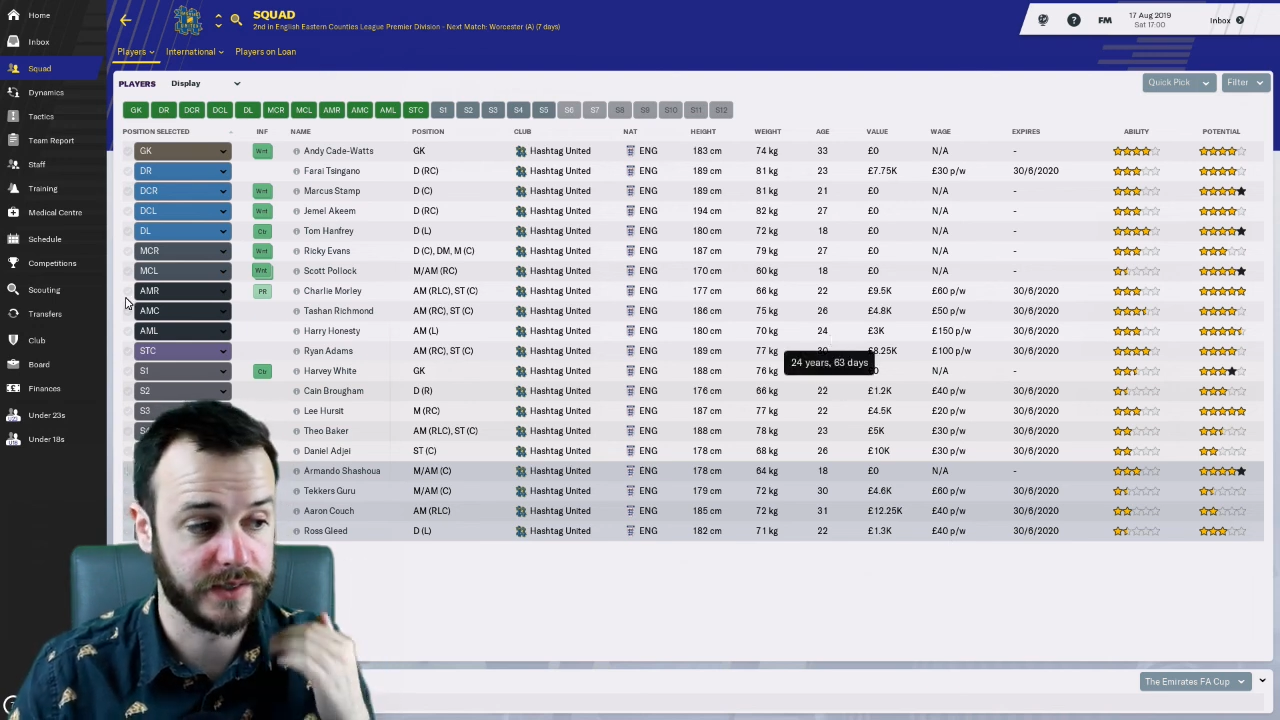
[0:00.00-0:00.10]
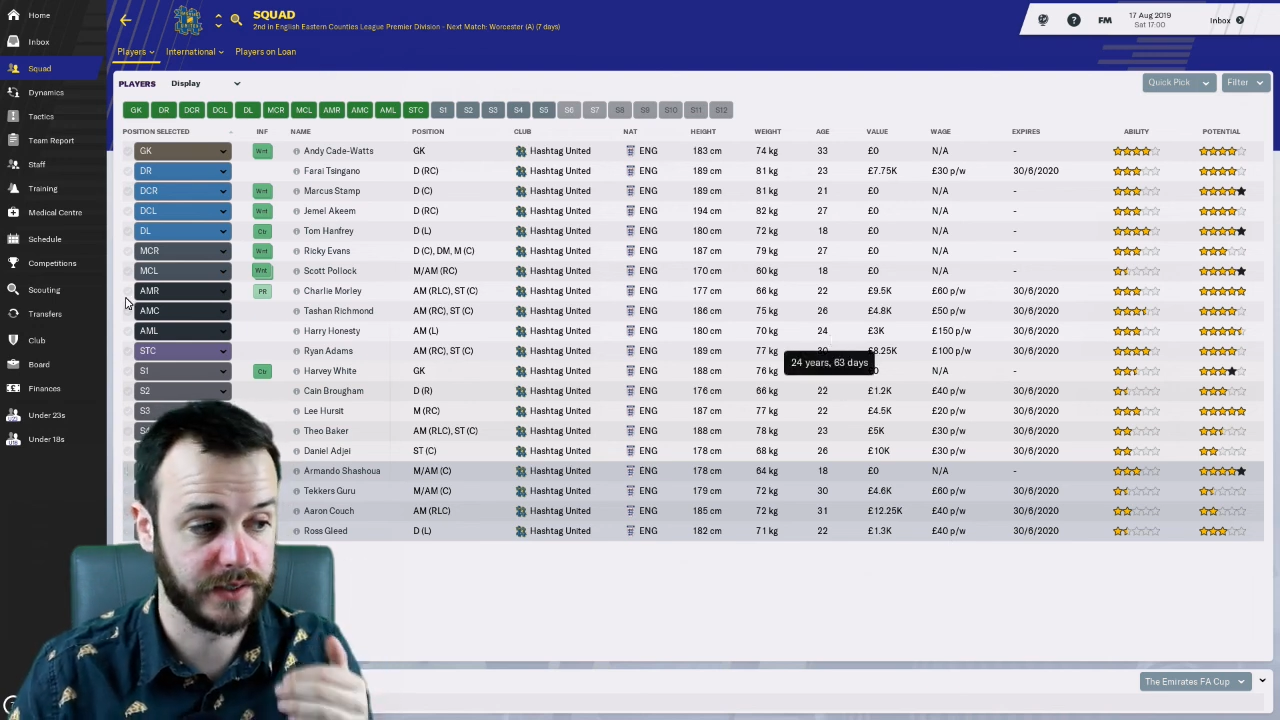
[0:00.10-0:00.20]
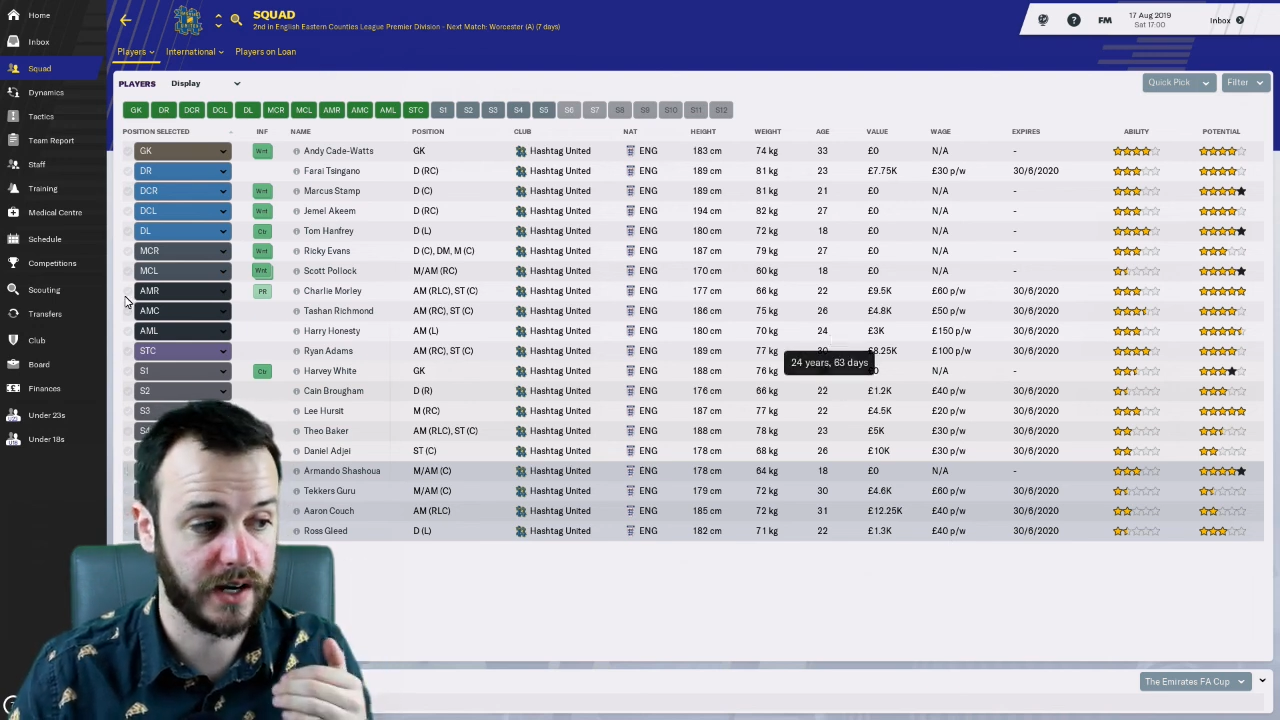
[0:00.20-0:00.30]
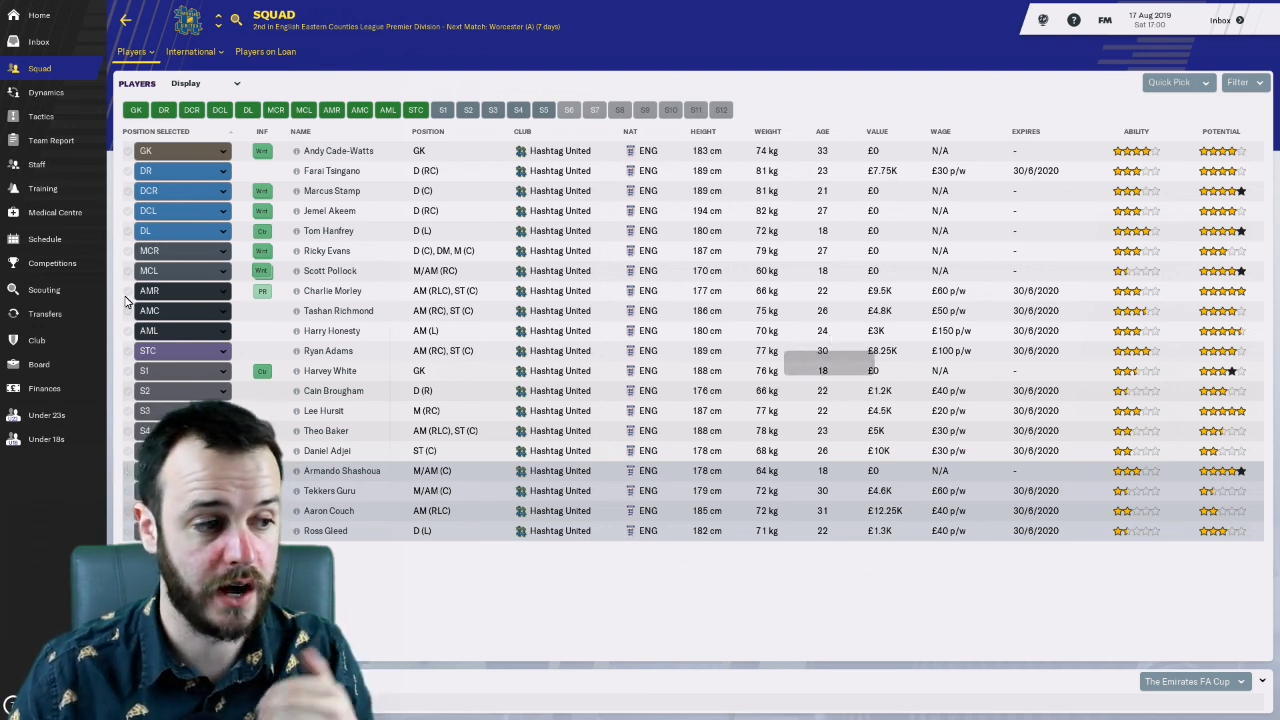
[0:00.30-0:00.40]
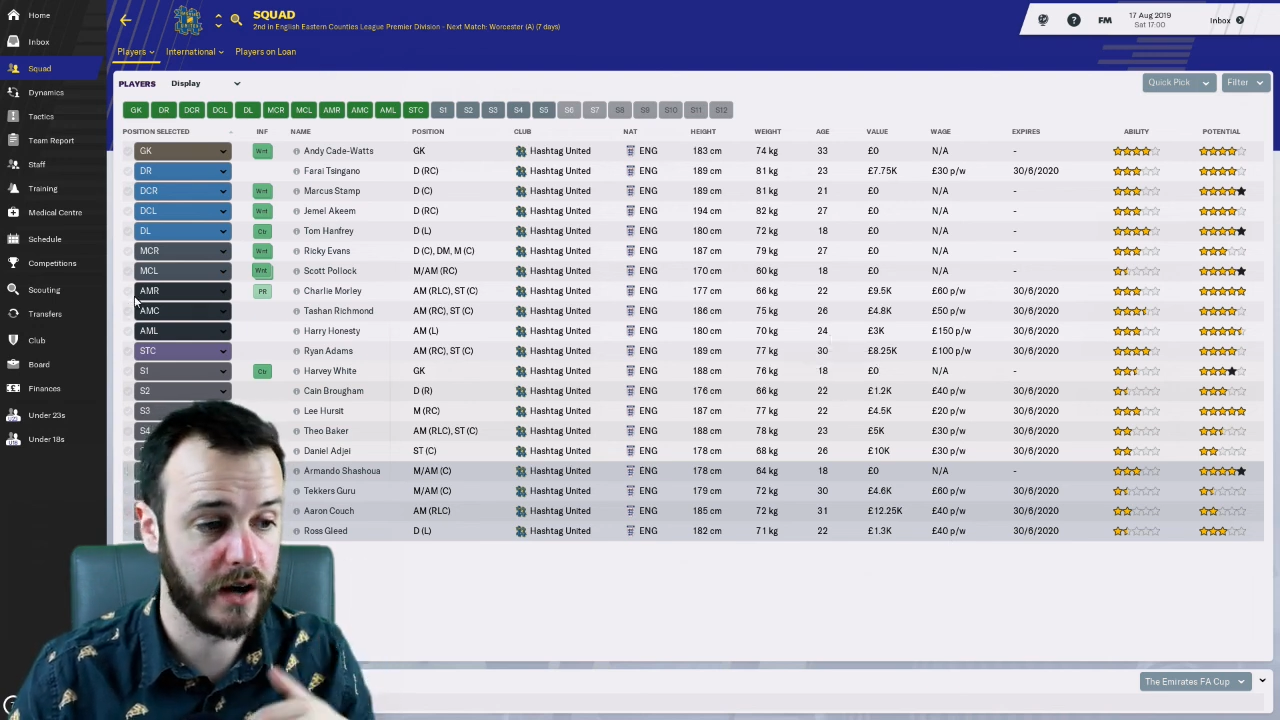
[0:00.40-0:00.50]

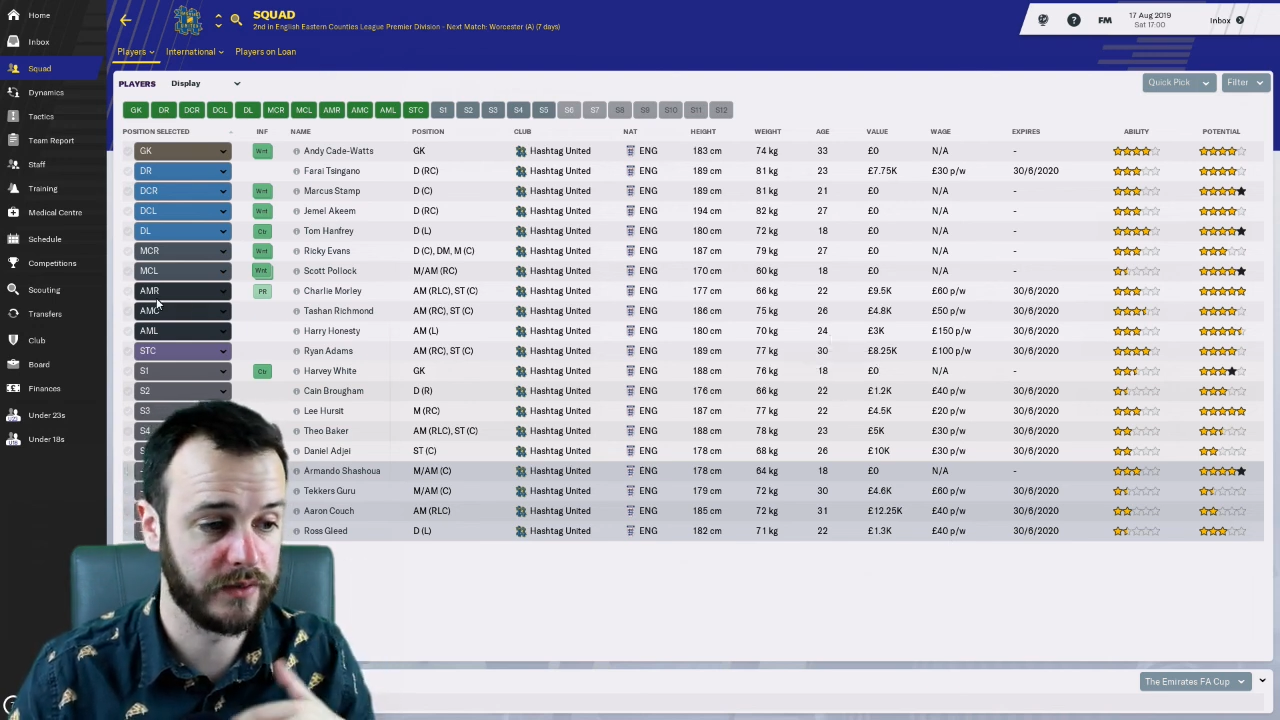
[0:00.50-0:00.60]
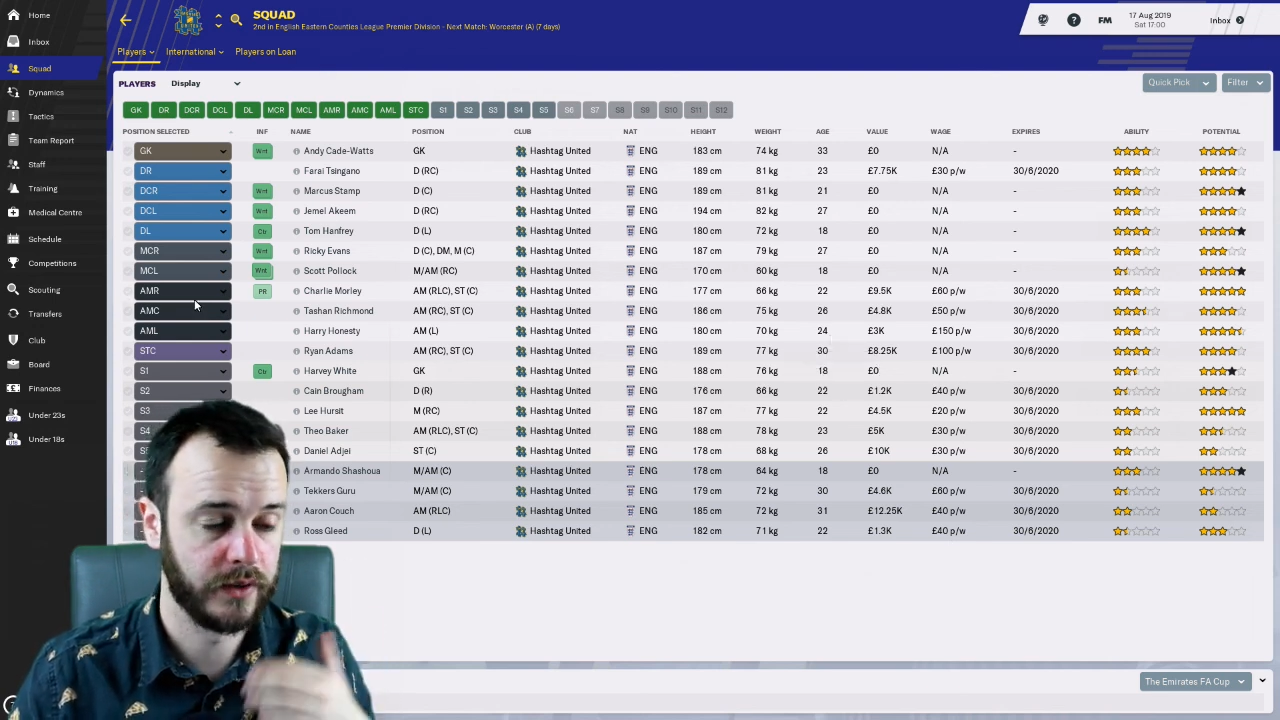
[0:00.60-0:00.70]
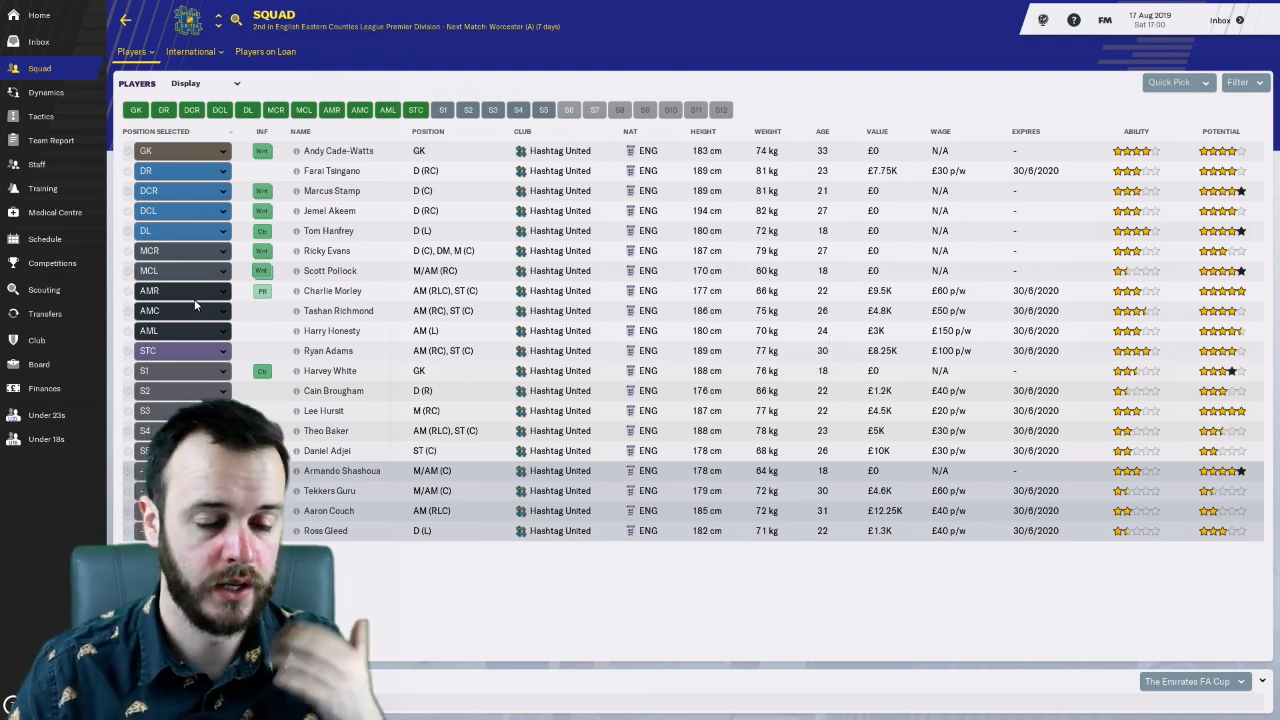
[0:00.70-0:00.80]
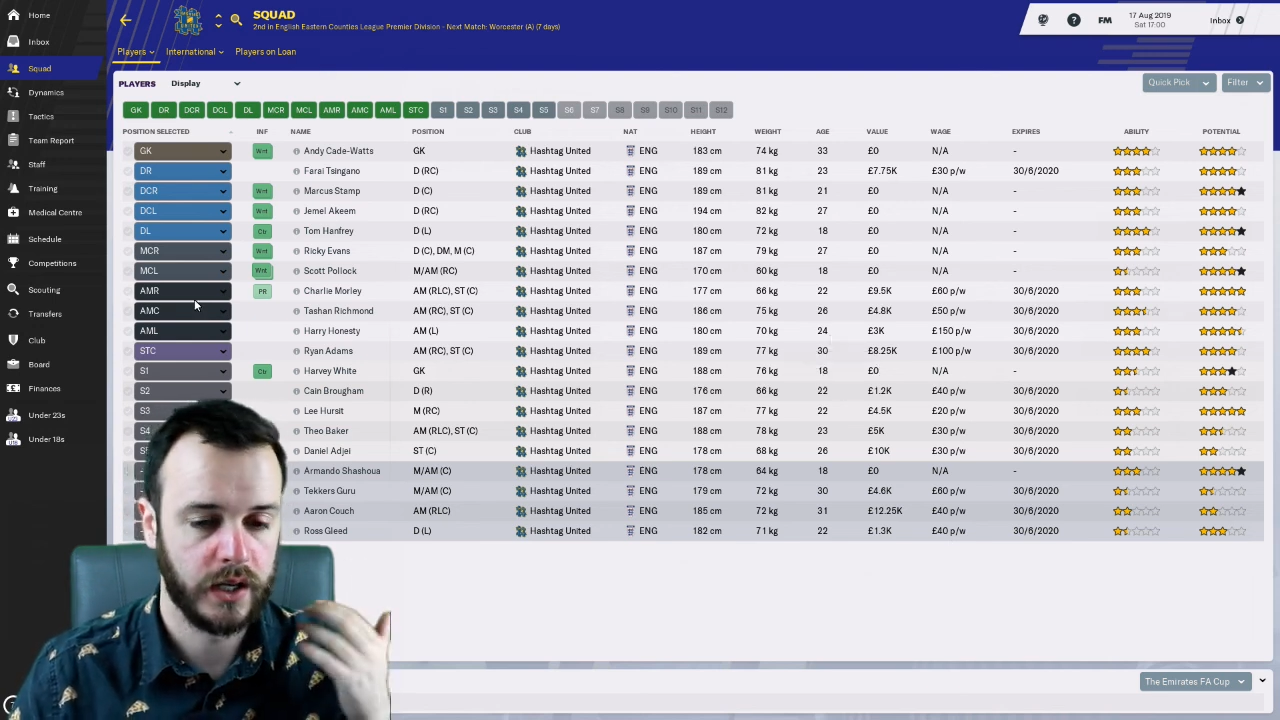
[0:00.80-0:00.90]
staff.